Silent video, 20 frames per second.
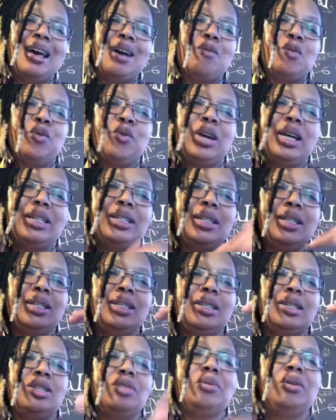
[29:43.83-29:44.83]
We read
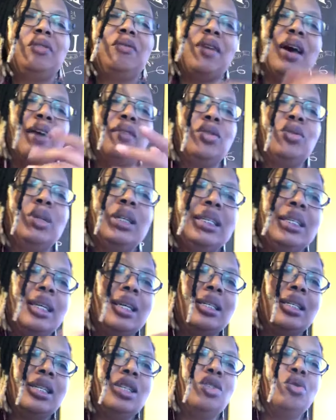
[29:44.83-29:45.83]
Genesis 25,
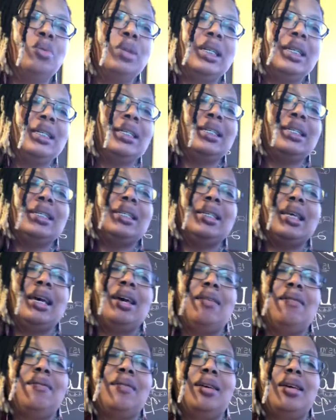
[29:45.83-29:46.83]
26, and
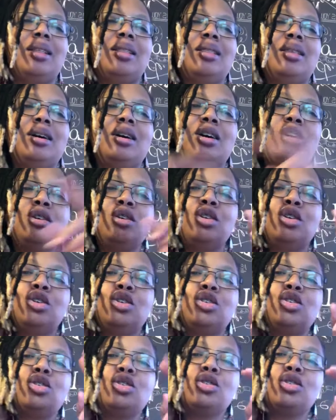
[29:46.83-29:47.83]
27, the
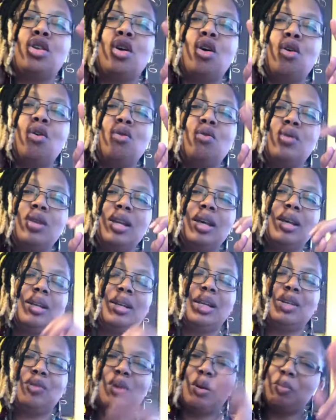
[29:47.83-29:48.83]
stolen.
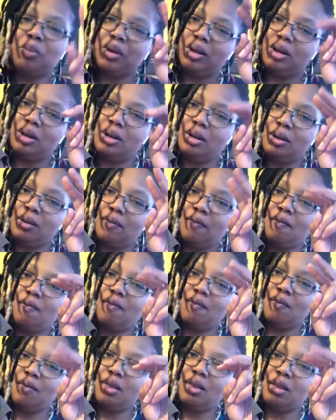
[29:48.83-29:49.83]
That's why I put the
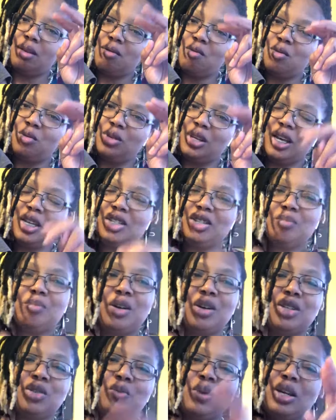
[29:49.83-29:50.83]
quotation
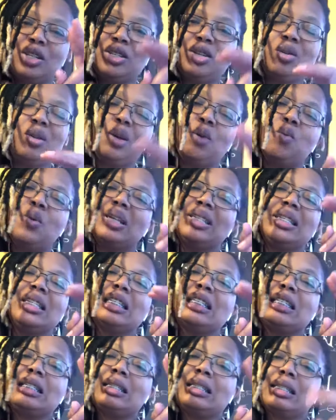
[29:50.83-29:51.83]
marks around stolen. It wasn't
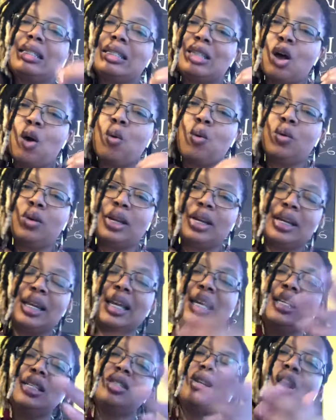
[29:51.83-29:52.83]
stolen.
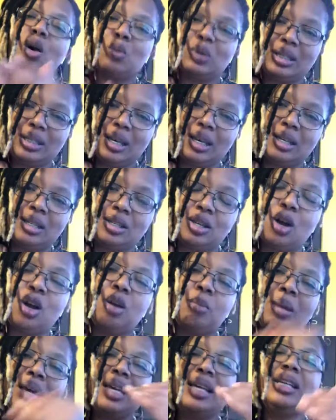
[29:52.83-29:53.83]
Esau was saying
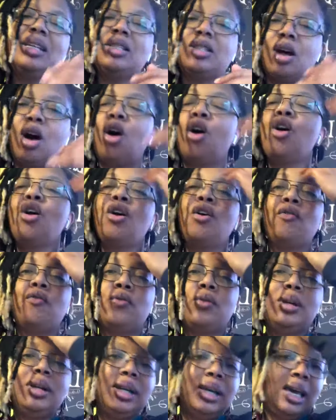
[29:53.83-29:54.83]
stolen, but Esau
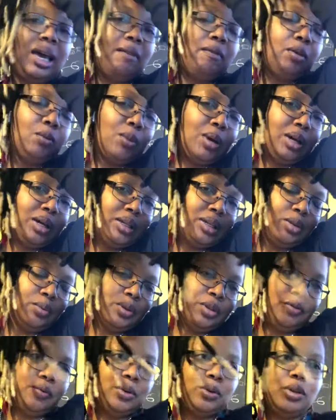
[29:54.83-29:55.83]
freely gave it away because he
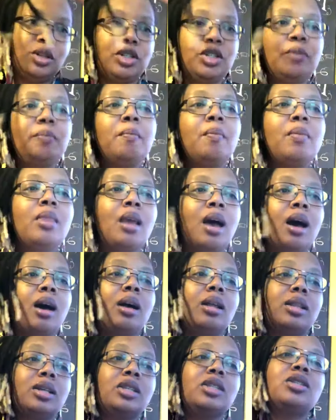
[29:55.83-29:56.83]
was foolish.
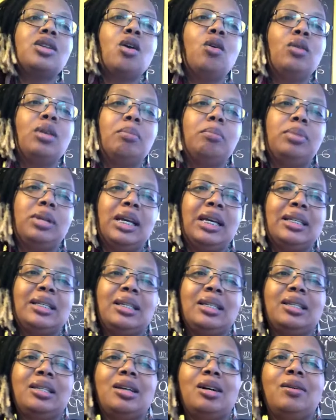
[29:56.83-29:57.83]
Uh, the stolen
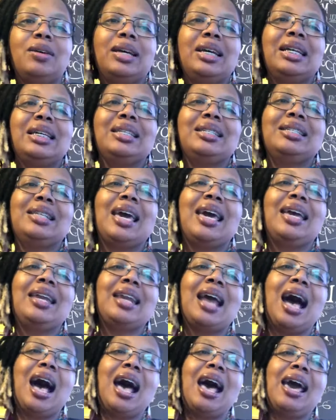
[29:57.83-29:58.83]
blessing. So it is day
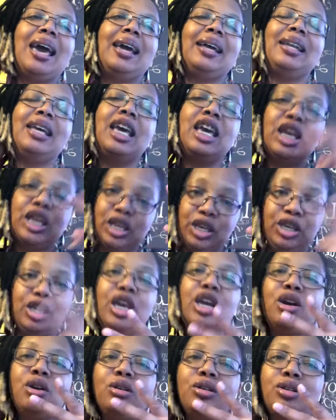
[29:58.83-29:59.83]
nine,
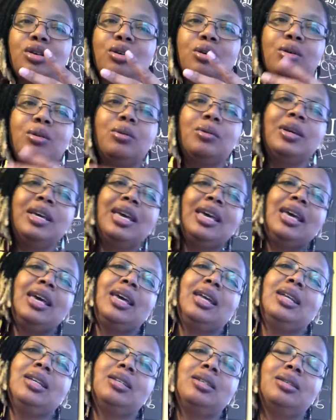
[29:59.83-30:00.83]
year two.
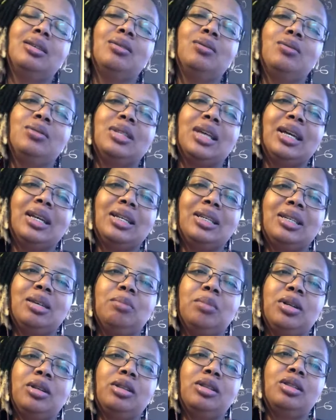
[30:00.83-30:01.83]
It is Tuesday,
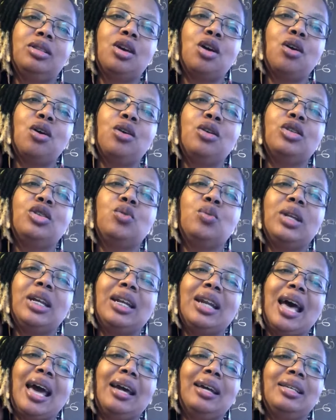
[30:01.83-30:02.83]
December the 3rd,
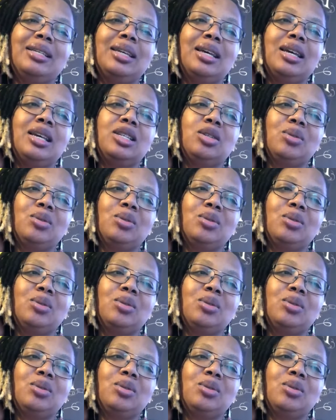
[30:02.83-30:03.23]
2019.